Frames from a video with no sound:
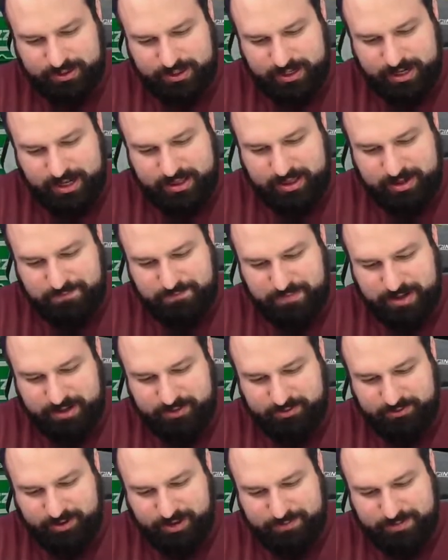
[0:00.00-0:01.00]
And then Metal
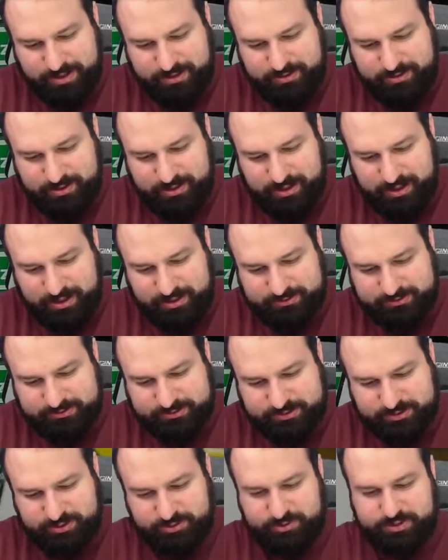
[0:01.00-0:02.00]
Greymon
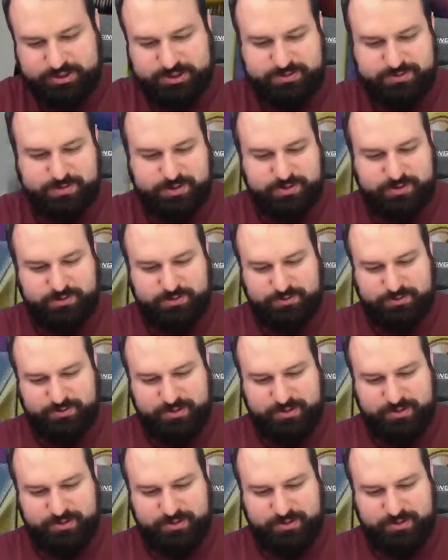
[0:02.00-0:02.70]
Ultras mode.